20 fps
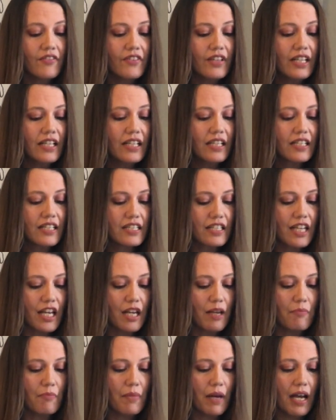Felix
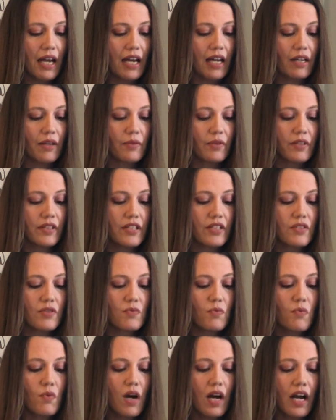came back with his
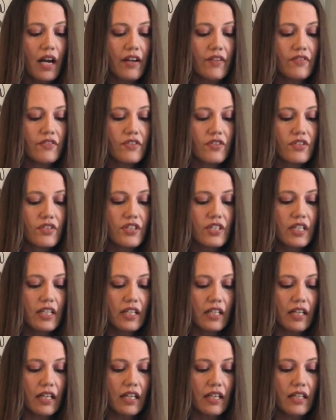wife
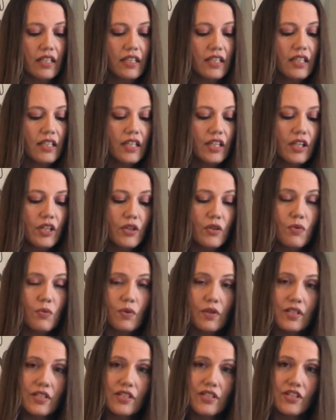Drusilla, who
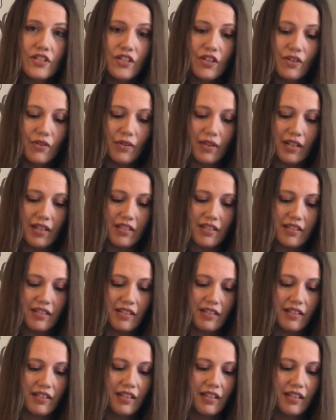was Jewish.